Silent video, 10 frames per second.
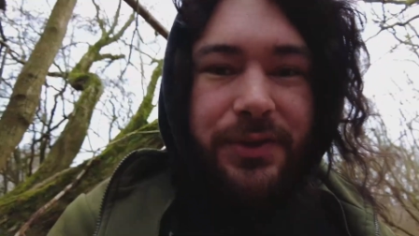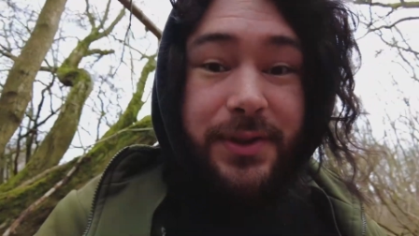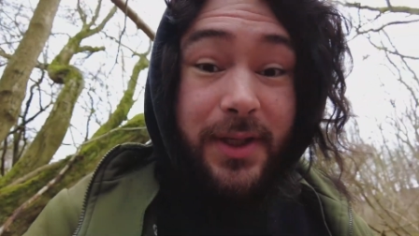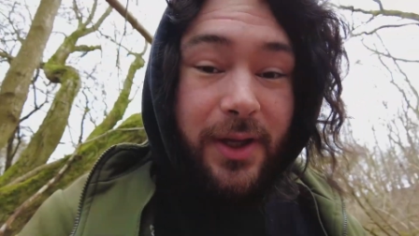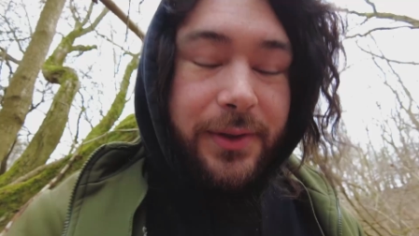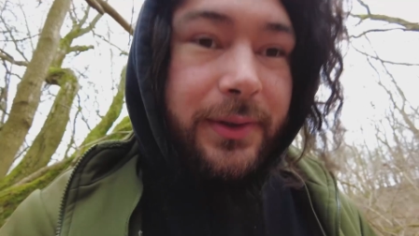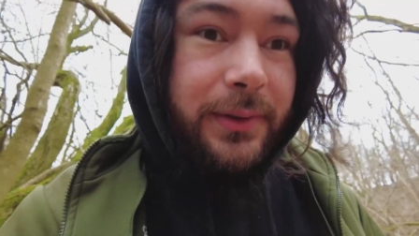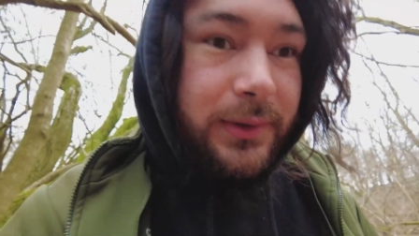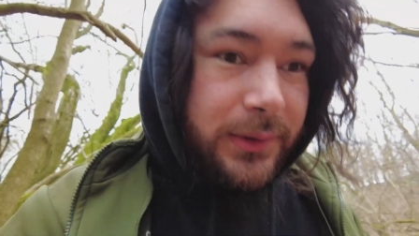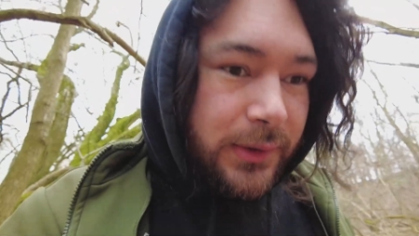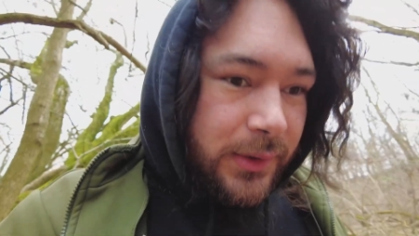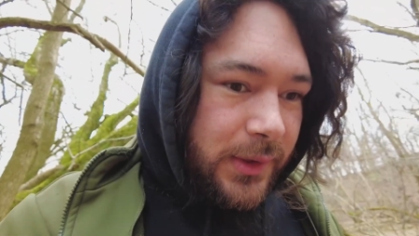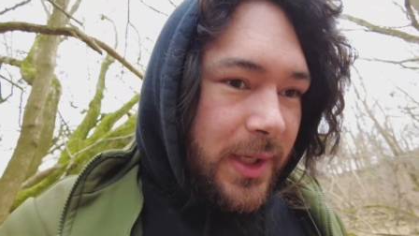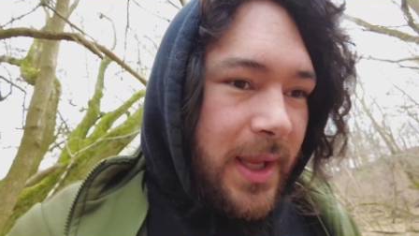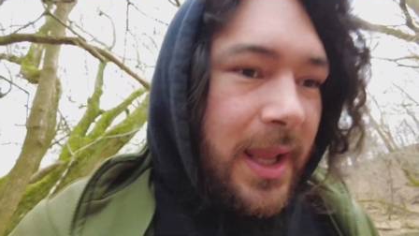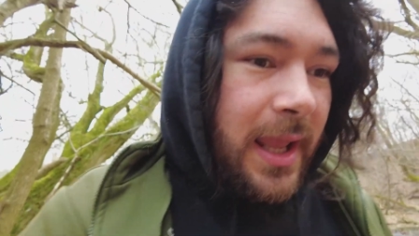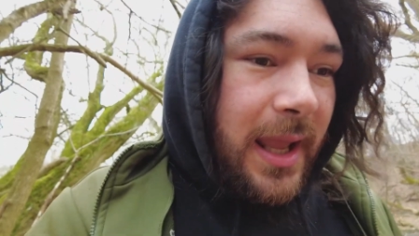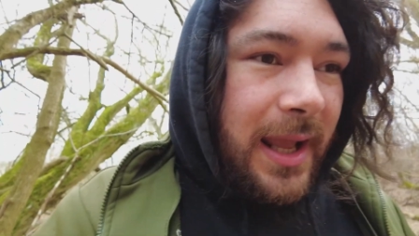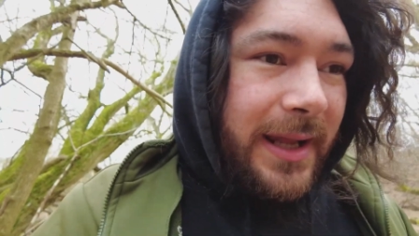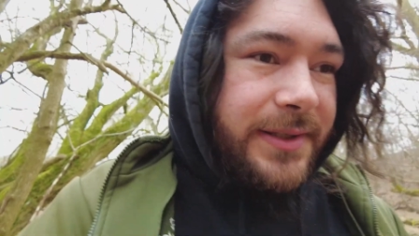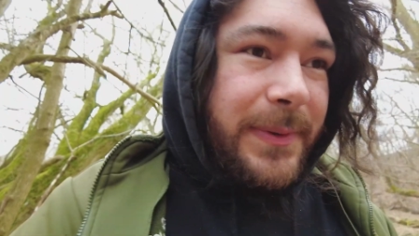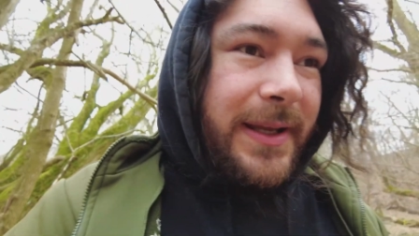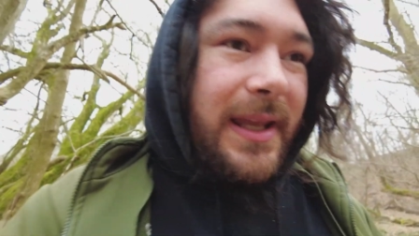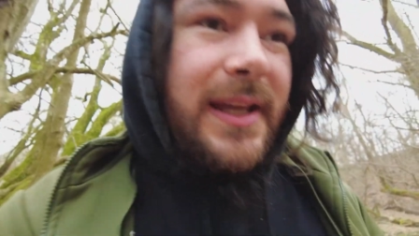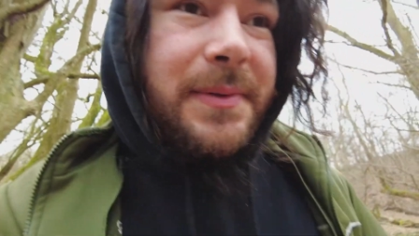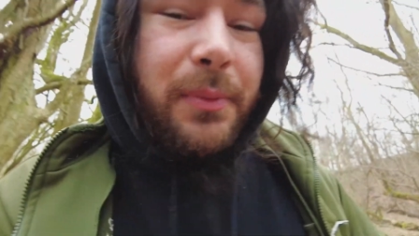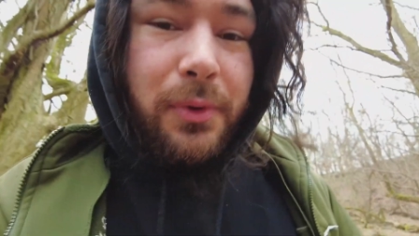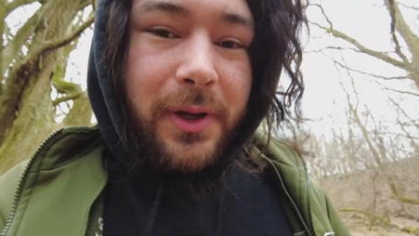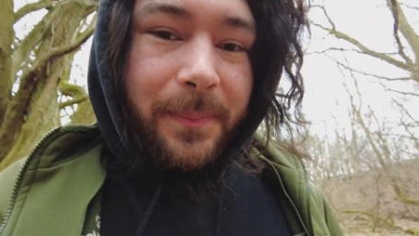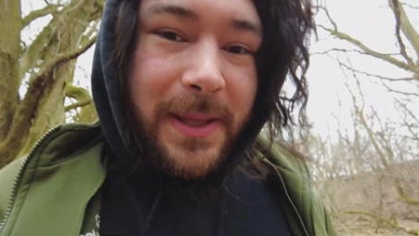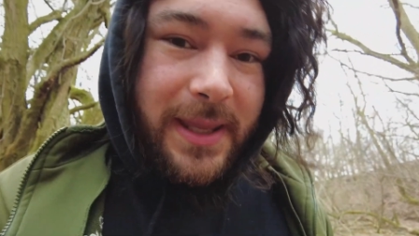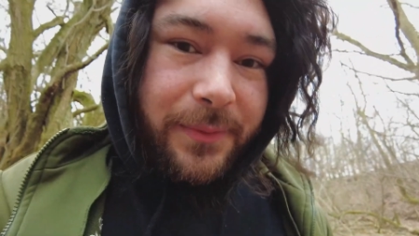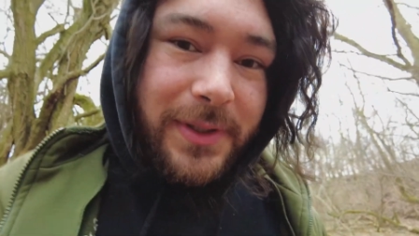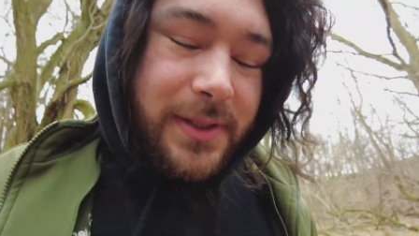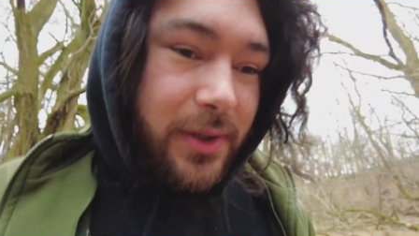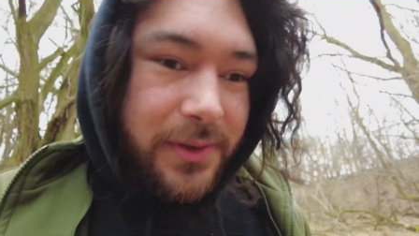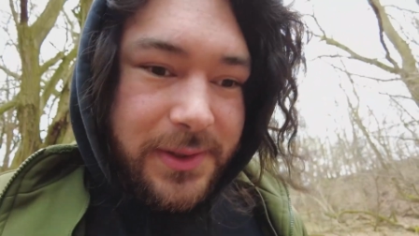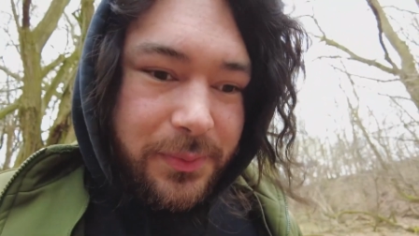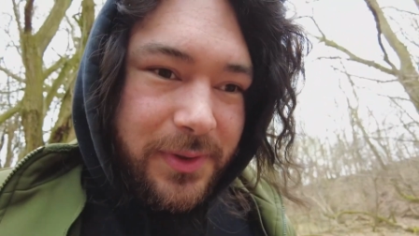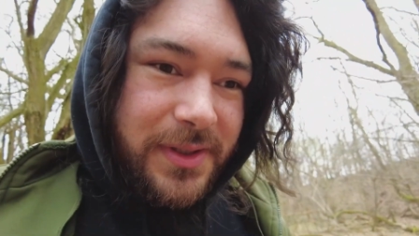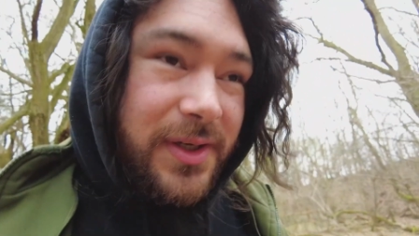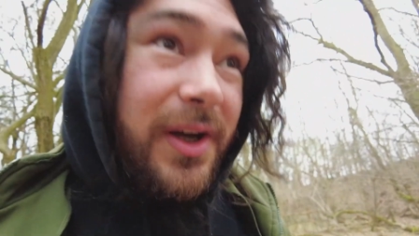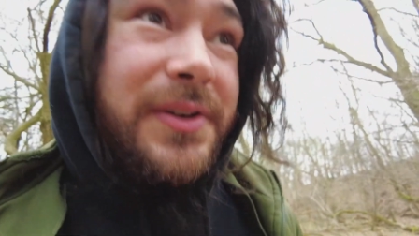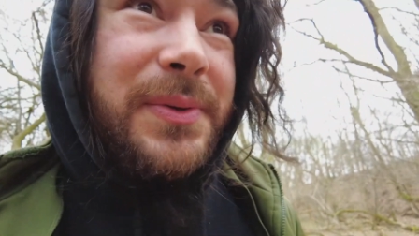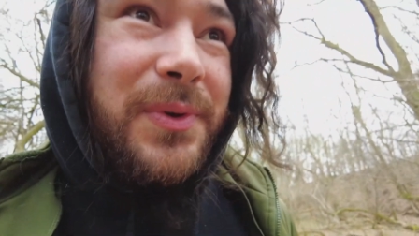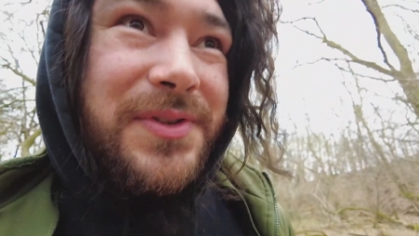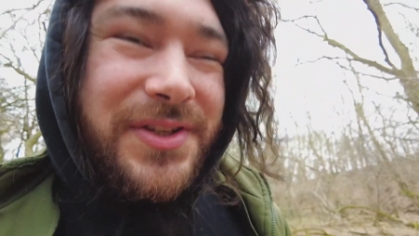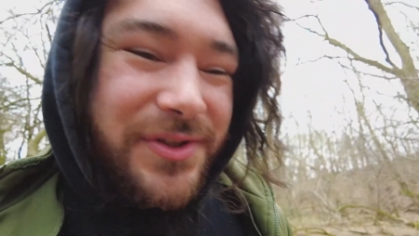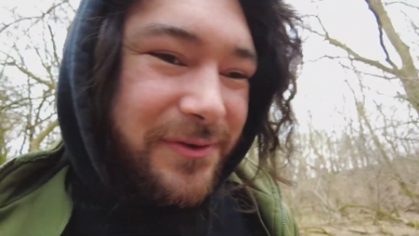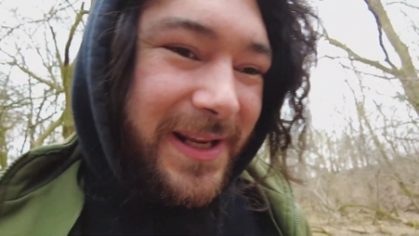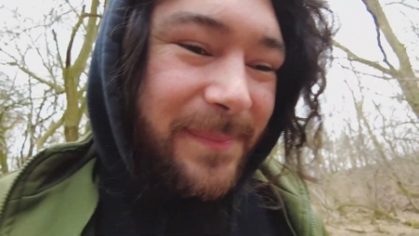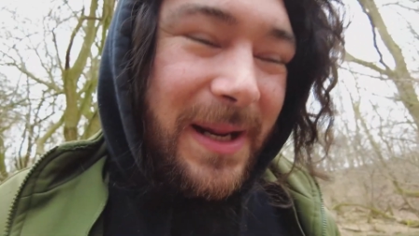So as we as we walk up here, we're just going to go towards the stream.